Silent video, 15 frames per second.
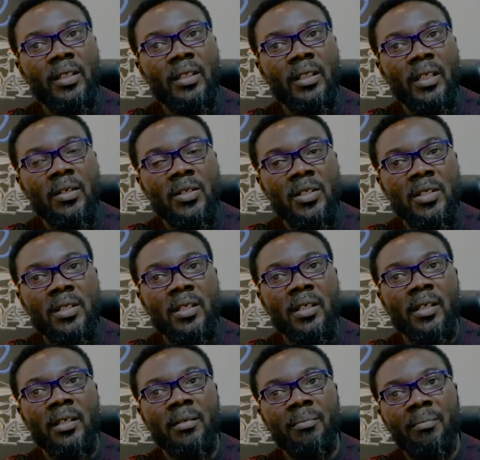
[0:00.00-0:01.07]
That was
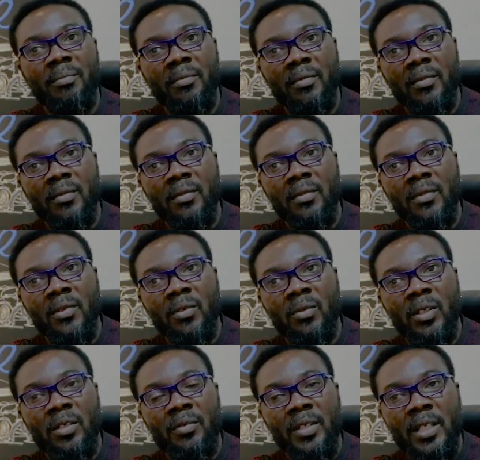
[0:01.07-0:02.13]
uh,
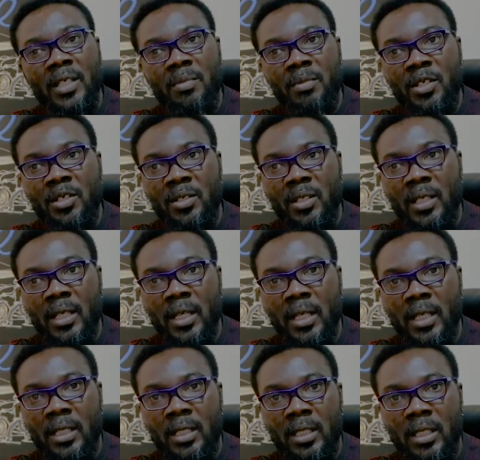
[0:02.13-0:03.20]
one of the exhibitions I
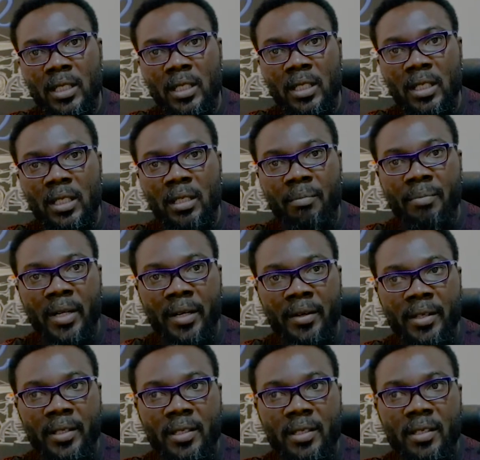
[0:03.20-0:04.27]
had in
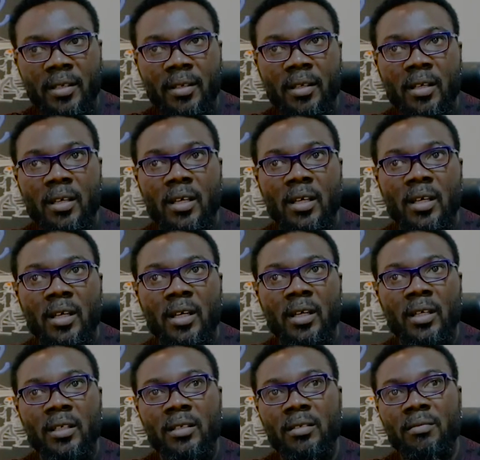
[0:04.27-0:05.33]
Paris,
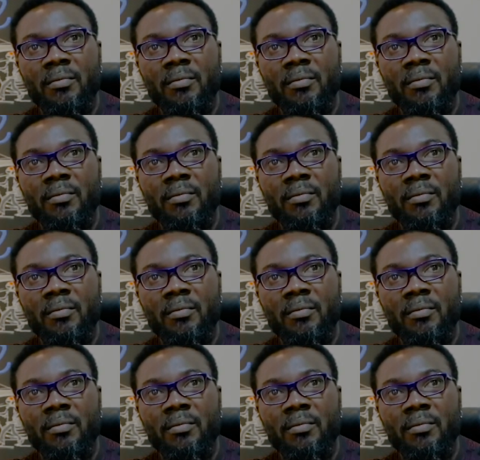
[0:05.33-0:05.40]
and